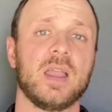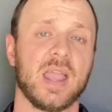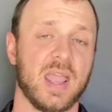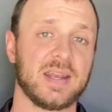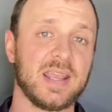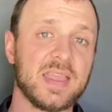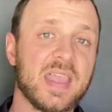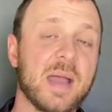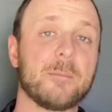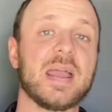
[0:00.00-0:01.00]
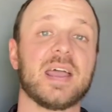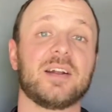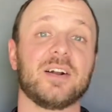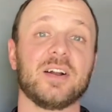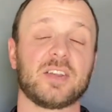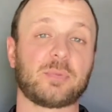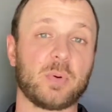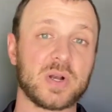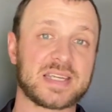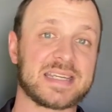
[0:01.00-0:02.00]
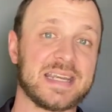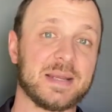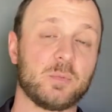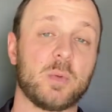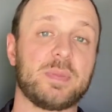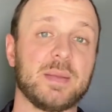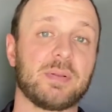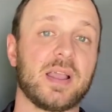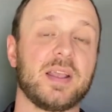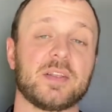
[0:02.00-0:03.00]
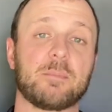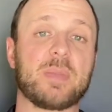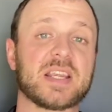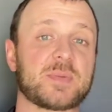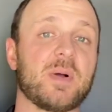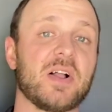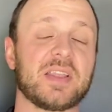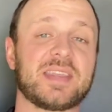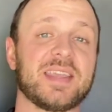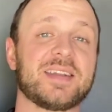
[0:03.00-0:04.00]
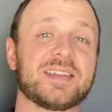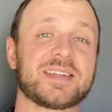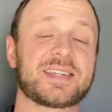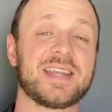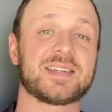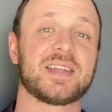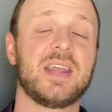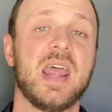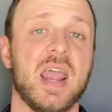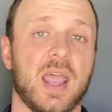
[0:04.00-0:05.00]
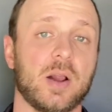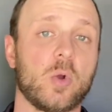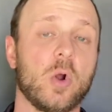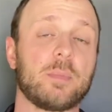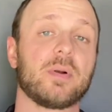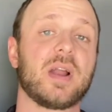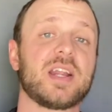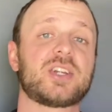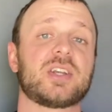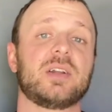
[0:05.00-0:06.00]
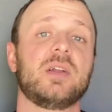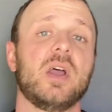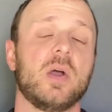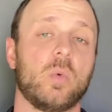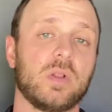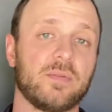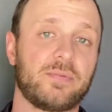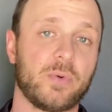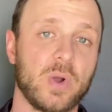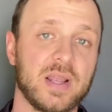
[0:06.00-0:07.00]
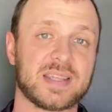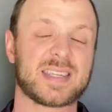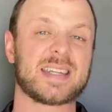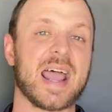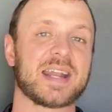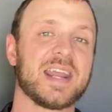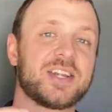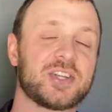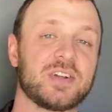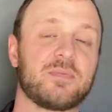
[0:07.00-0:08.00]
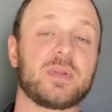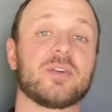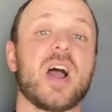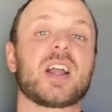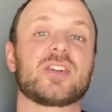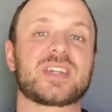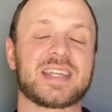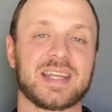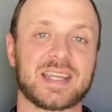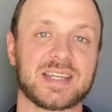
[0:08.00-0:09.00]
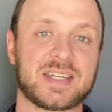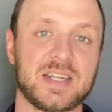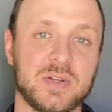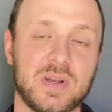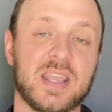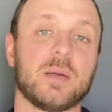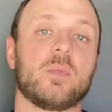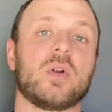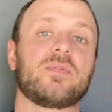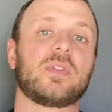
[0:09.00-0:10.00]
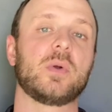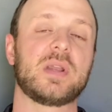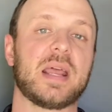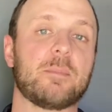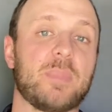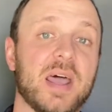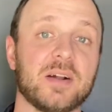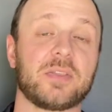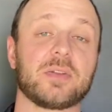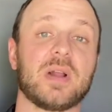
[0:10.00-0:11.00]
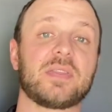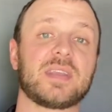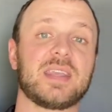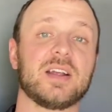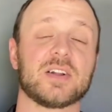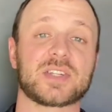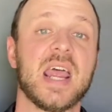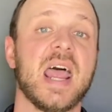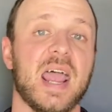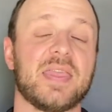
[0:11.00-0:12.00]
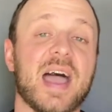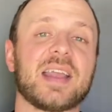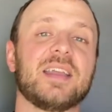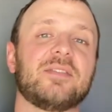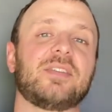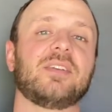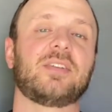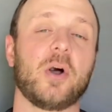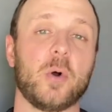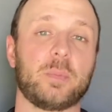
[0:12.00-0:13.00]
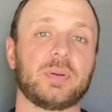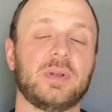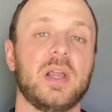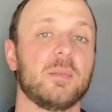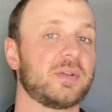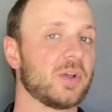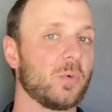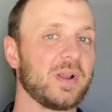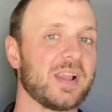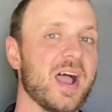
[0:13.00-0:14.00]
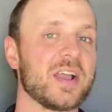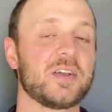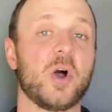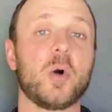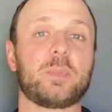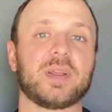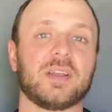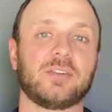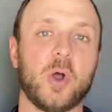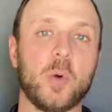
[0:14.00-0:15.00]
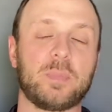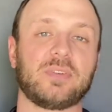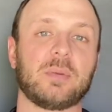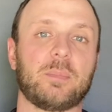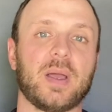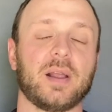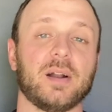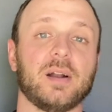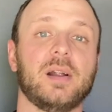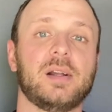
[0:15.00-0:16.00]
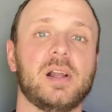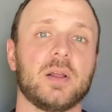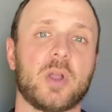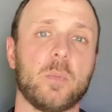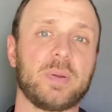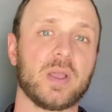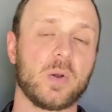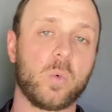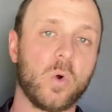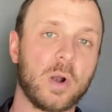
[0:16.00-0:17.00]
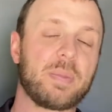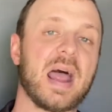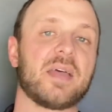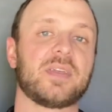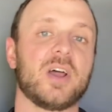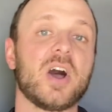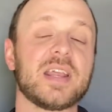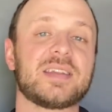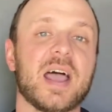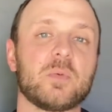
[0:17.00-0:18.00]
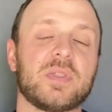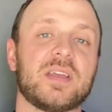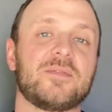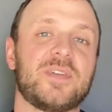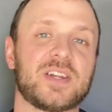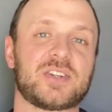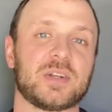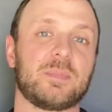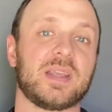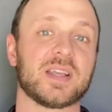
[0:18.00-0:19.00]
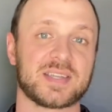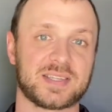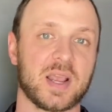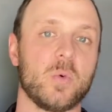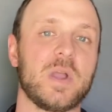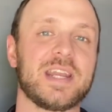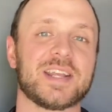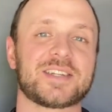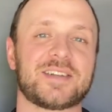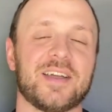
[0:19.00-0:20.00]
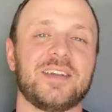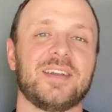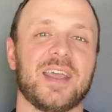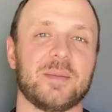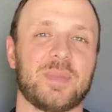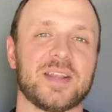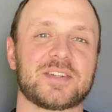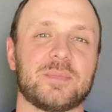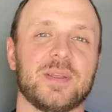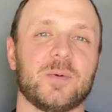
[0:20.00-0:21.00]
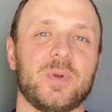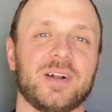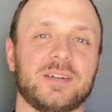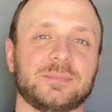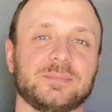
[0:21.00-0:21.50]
And in that manner, a sports team will be playing their best ball at the end of the season, and a corporation will avoid the stagnation of bureaucracy and continue to get more fluid and better throughout the years. And that gives us hope. But don't rely on hope, because hope is a beggar. Go be on a warpath and hunt it down with conviction, because it's how winning is done, and it pays to be a winner.